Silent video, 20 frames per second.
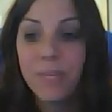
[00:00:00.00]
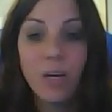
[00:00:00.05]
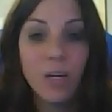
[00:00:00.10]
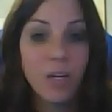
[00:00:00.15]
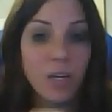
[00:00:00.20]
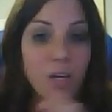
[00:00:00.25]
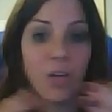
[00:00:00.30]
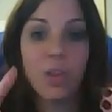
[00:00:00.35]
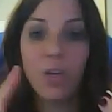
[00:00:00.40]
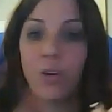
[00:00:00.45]

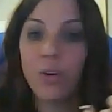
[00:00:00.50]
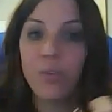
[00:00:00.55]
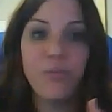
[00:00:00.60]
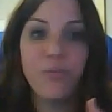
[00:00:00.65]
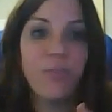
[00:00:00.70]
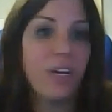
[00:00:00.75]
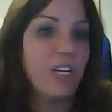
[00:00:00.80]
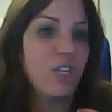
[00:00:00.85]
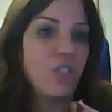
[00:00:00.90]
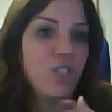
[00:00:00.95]
could learn
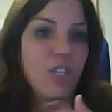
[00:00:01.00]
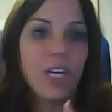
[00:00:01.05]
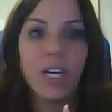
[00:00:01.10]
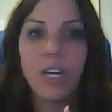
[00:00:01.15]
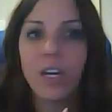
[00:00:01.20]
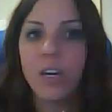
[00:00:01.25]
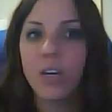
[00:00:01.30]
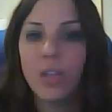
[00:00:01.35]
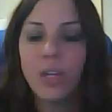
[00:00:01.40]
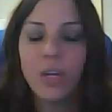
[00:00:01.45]

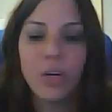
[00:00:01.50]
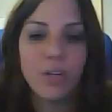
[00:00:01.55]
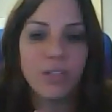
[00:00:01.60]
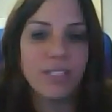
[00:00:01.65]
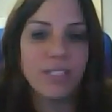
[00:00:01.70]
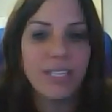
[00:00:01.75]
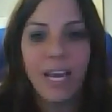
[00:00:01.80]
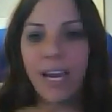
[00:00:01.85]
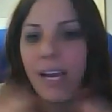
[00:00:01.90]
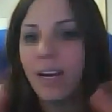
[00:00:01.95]
finishing, could learn
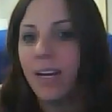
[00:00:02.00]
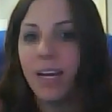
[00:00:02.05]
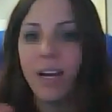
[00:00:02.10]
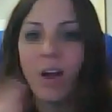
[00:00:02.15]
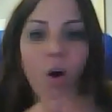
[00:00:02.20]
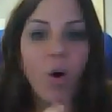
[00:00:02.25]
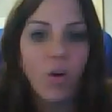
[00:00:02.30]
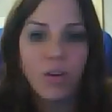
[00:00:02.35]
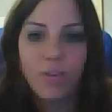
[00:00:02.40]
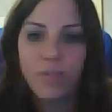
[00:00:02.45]
sanding,
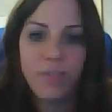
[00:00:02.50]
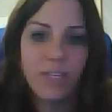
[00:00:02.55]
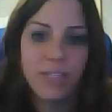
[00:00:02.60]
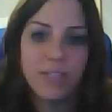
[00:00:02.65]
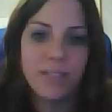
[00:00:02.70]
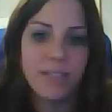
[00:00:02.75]
all of these